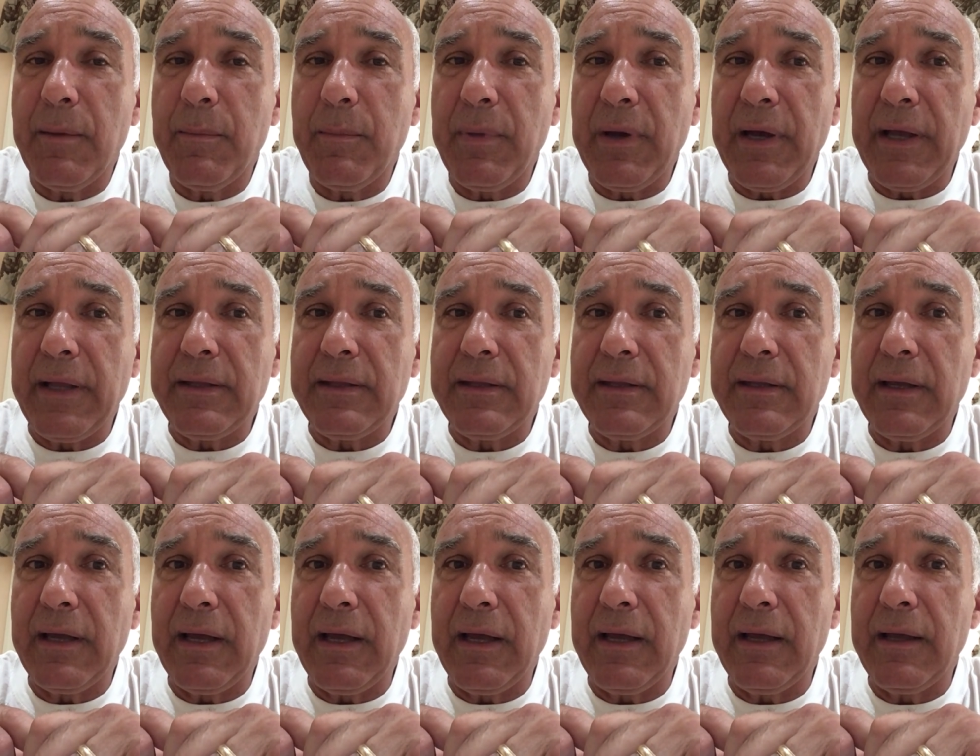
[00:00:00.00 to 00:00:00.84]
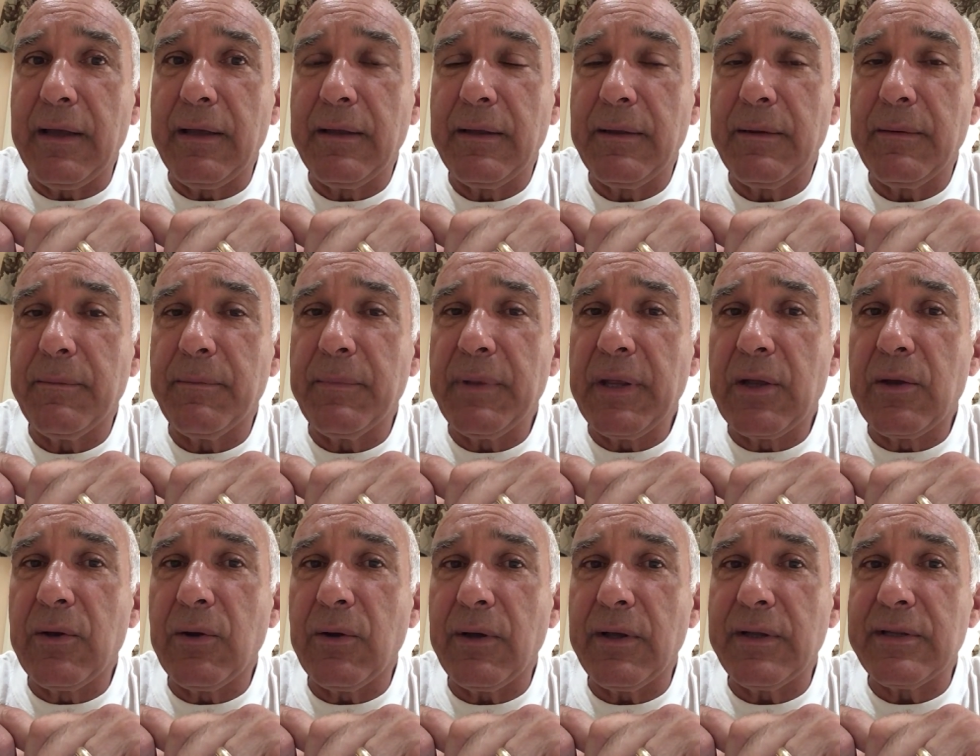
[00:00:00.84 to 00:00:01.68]
But uh,
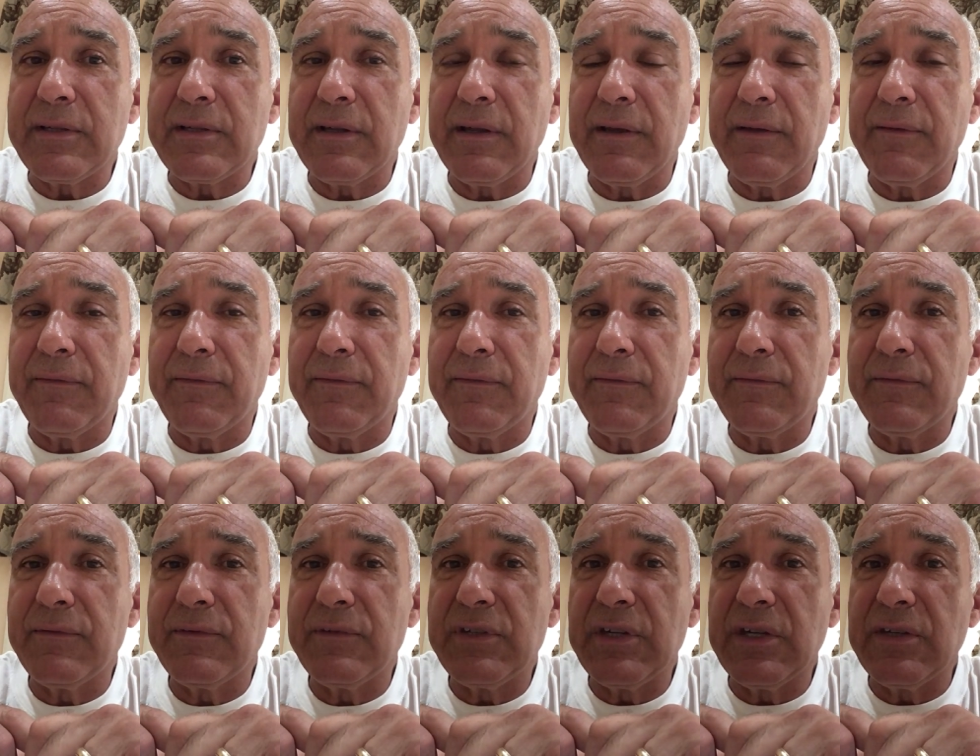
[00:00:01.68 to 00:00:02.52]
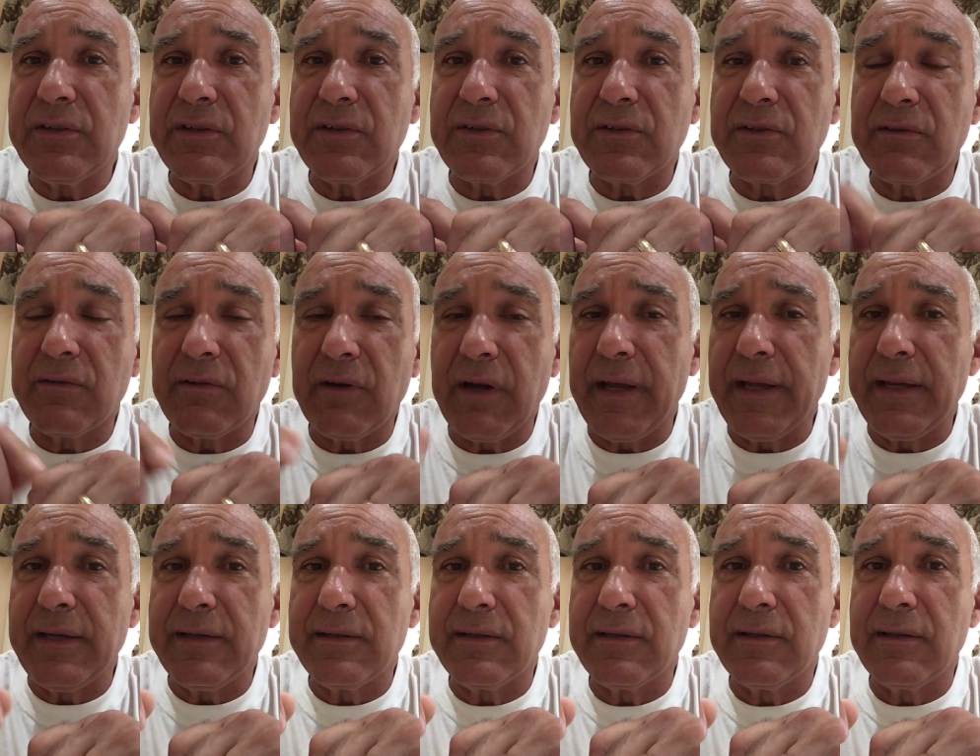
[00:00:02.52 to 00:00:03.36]
because of Jesus
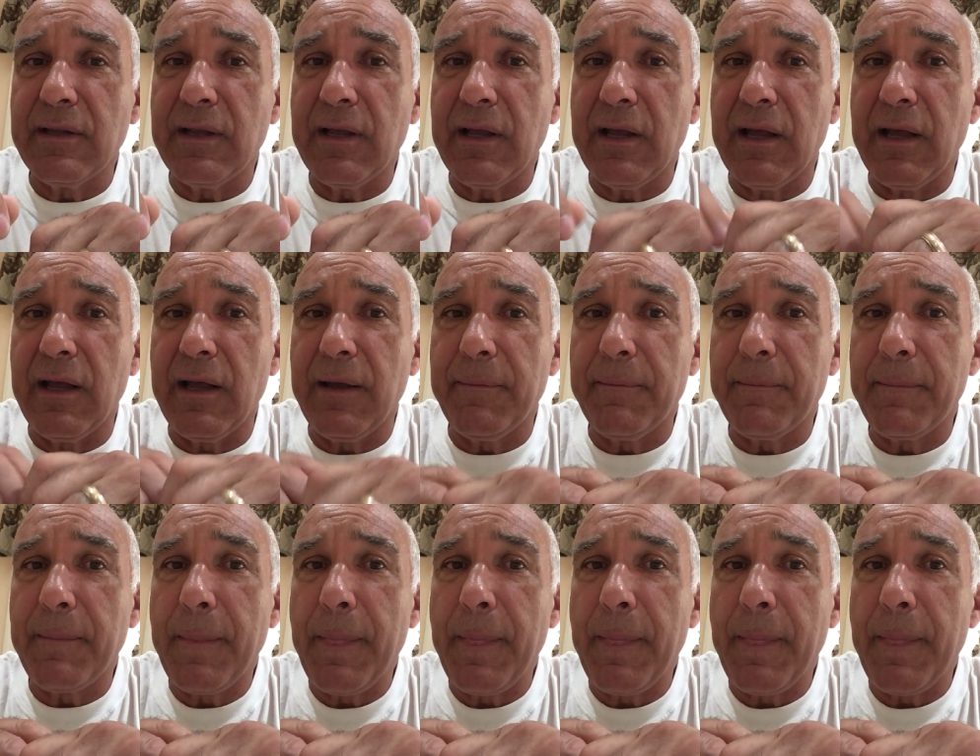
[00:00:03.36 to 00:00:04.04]
Christ, uh, uh,